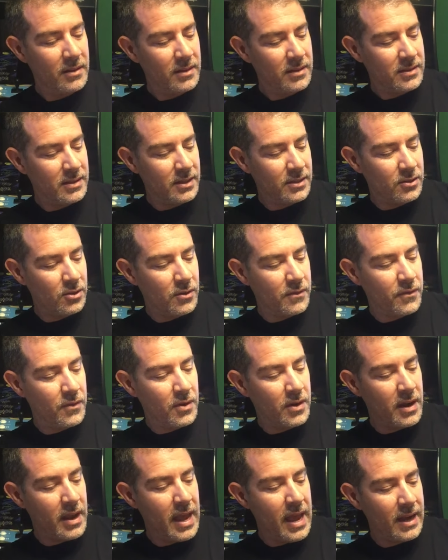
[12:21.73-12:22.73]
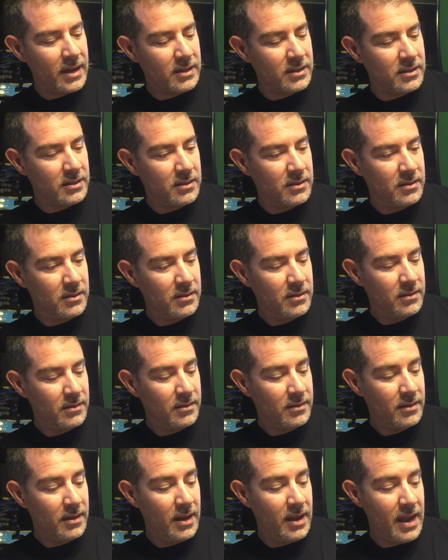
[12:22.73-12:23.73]
Says look for an X,
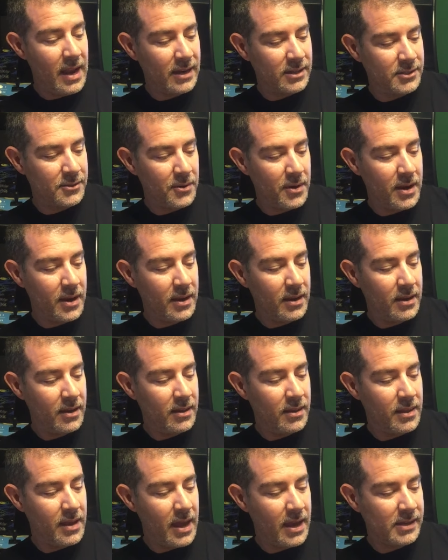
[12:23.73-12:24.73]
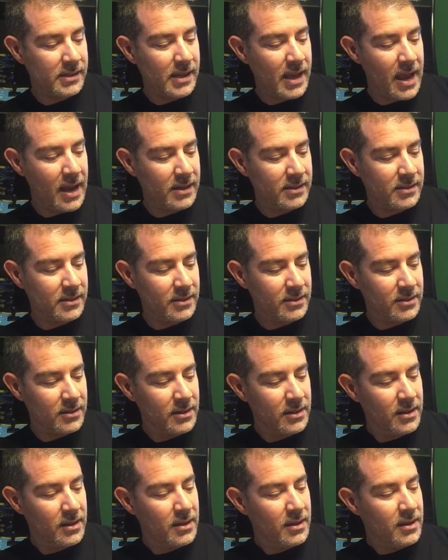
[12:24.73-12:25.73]
an X-ray, the X-axis,
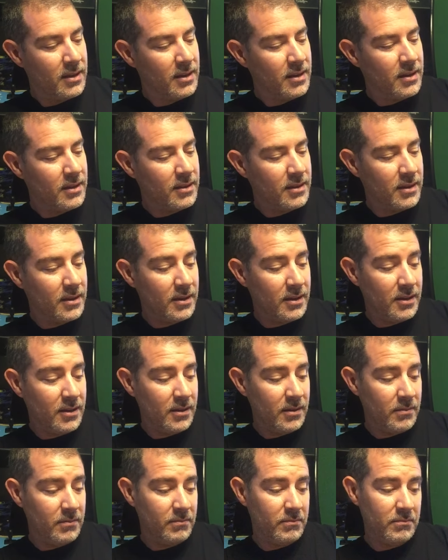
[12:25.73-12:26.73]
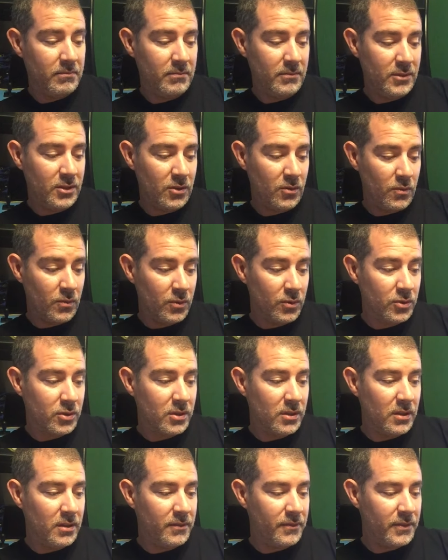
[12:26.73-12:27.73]
the
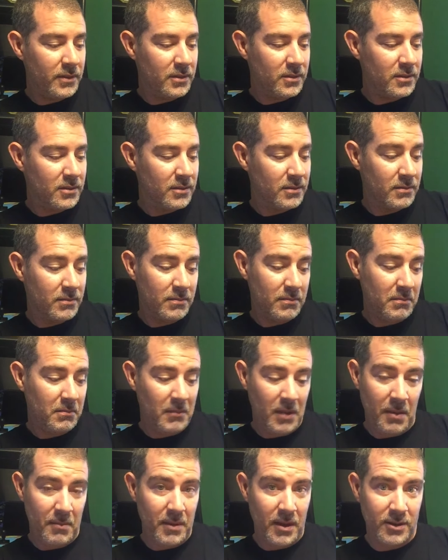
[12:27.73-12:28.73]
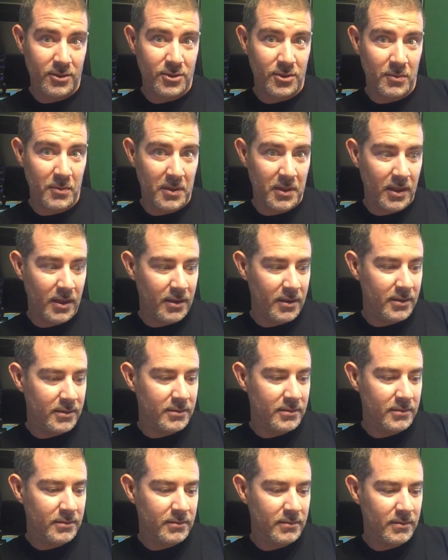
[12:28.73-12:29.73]
Xerusalufus. I'm not sure what that
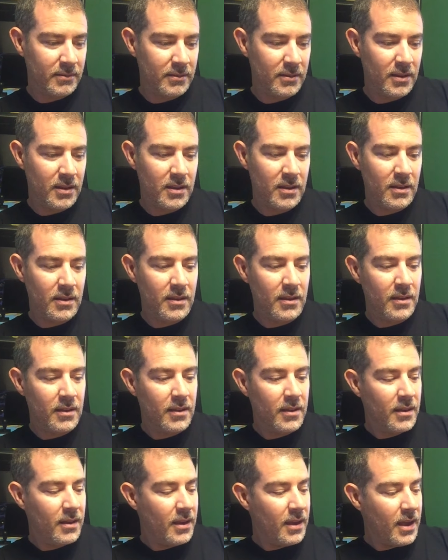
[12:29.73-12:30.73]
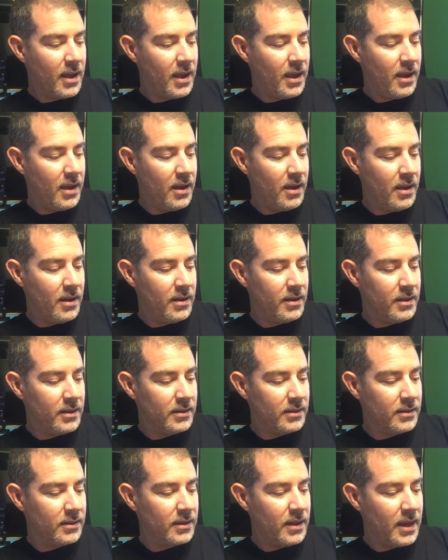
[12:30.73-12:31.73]
is. And
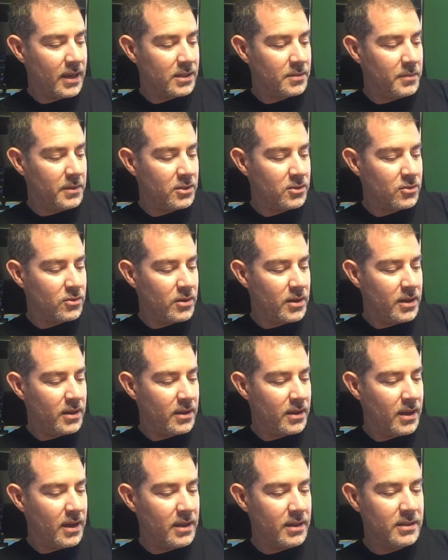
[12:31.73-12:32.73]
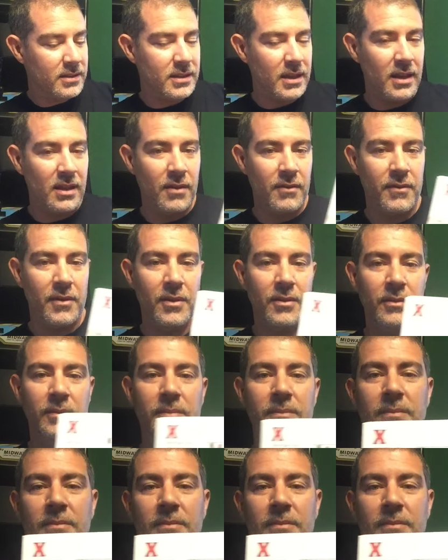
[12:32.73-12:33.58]
an Xmas tree and a xylophone.